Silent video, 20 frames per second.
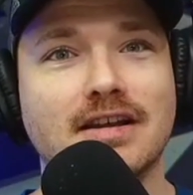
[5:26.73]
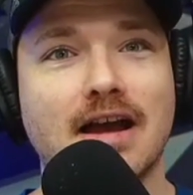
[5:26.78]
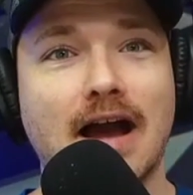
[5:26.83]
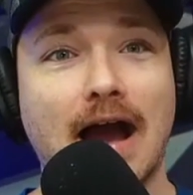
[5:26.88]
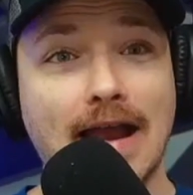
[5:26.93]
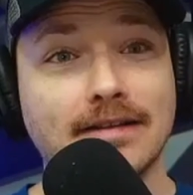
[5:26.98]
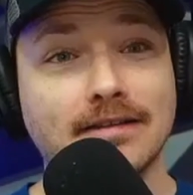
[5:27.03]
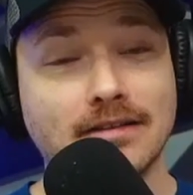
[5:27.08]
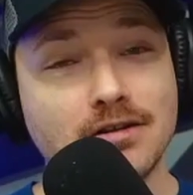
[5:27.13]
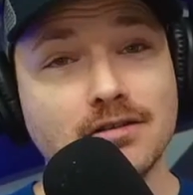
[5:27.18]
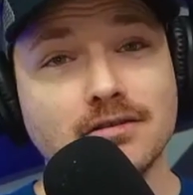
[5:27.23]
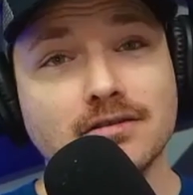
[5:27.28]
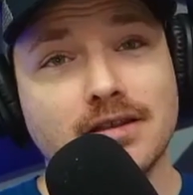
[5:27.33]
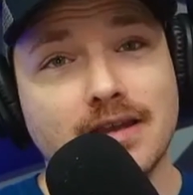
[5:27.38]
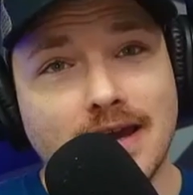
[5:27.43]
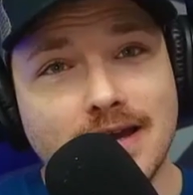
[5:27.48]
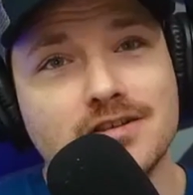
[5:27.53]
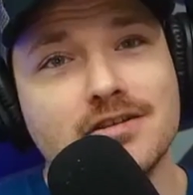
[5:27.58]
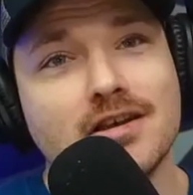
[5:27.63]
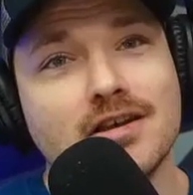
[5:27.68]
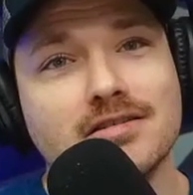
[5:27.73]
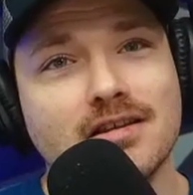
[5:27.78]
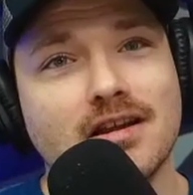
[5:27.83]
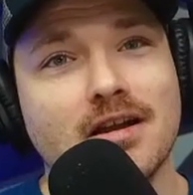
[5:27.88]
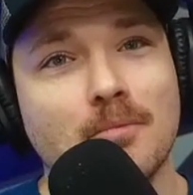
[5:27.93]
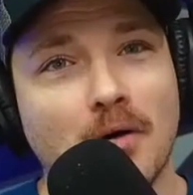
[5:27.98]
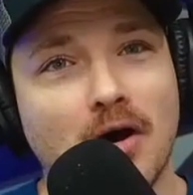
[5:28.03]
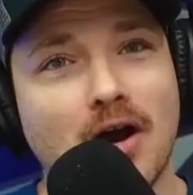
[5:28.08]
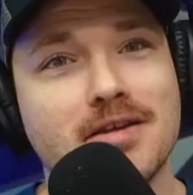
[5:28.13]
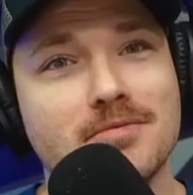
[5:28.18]
I literally had just done
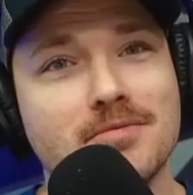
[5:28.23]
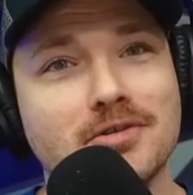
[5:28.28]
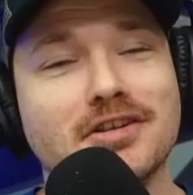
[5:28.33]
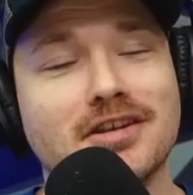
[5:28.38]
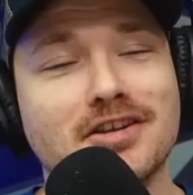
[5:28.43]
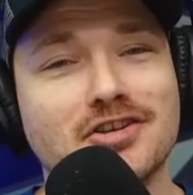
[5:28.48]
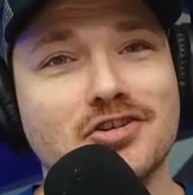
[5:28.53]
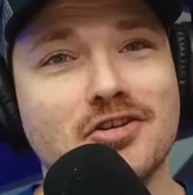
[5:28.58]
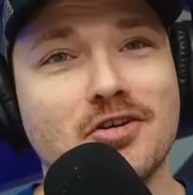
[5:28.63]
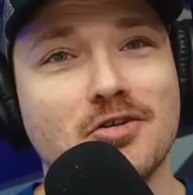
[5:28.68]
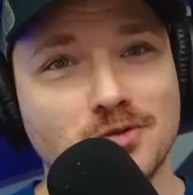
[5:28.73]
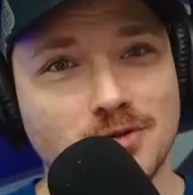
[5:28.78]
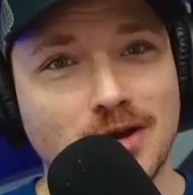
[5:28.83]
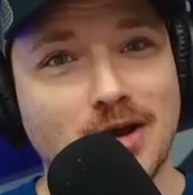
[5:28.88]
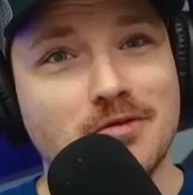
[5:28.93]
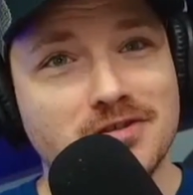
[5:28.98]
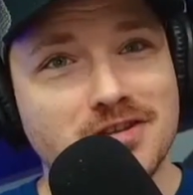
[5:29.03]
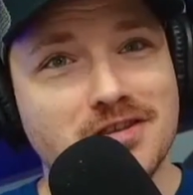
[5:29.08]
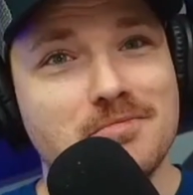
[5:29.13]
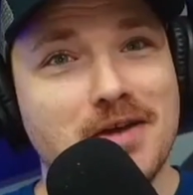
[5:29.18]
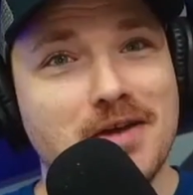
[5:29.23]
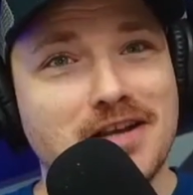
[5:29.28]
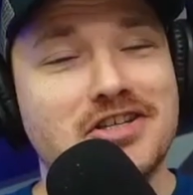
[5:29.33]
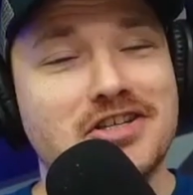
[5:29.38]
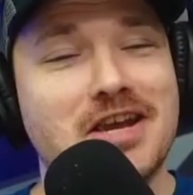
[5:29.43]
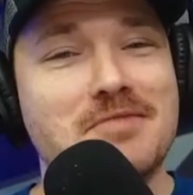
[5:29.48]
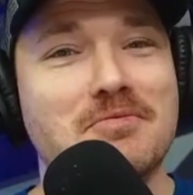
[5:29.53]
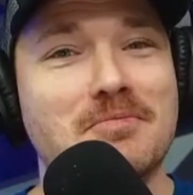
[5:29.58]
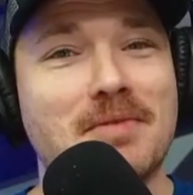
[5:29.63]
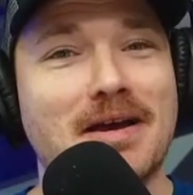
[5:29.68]
a bodybuilding show, so I was in the best
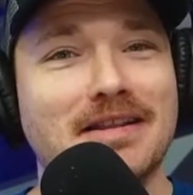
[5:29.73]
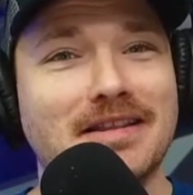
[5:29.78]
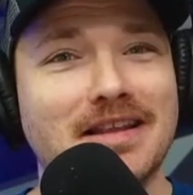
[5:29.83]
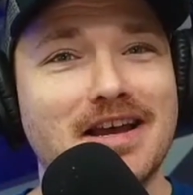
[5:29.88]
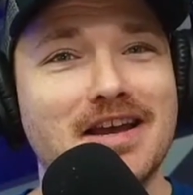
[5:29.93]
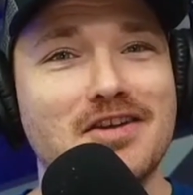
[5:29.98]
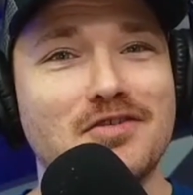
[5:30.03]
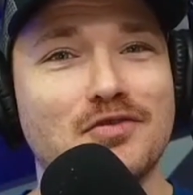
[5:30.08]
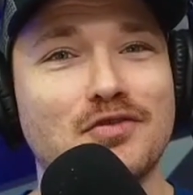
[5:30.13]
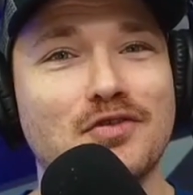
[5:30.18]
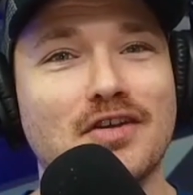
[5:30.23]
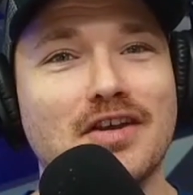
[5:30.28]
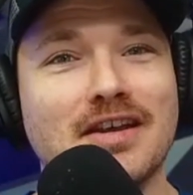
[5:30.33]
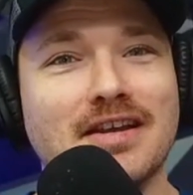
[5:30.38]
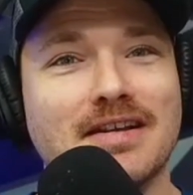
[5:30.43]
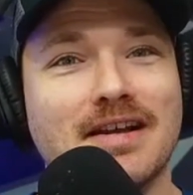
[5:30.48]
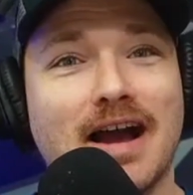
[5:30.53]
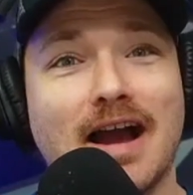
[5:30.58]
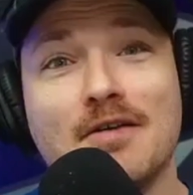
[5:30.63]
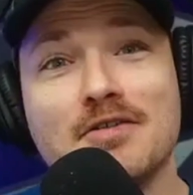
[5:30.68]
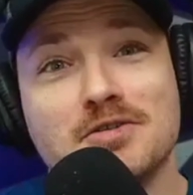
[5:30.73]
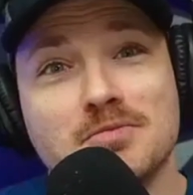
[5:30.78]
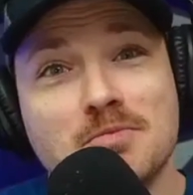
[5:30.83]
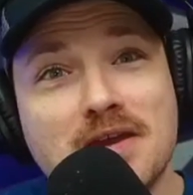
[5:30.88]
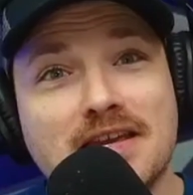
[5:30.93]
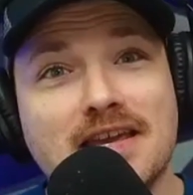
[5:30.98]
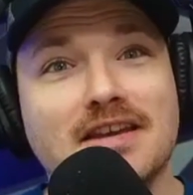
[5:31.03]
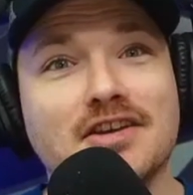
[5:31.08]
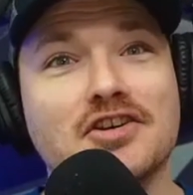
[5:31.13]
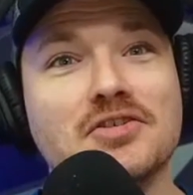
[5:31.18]
shape of my life. I was
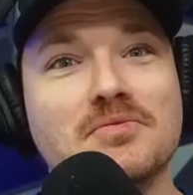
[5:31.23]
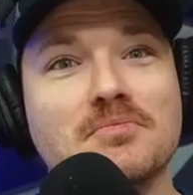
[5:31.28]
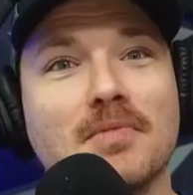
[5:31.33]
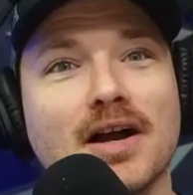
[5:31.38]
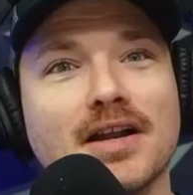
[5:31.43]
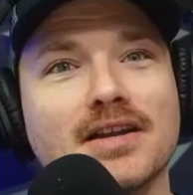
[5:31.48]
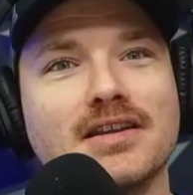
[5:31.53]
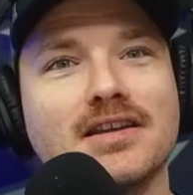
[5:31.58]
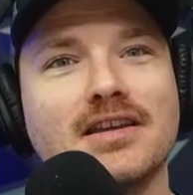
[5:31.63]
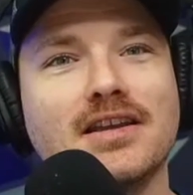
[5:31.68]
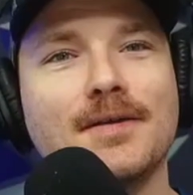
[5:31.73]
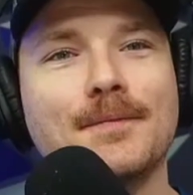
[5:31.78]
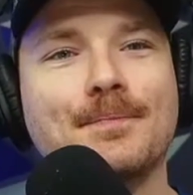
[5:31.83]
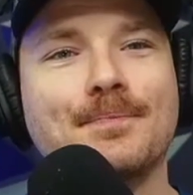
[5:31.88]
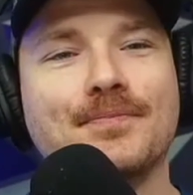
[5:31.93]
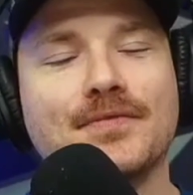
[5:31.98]
making good money.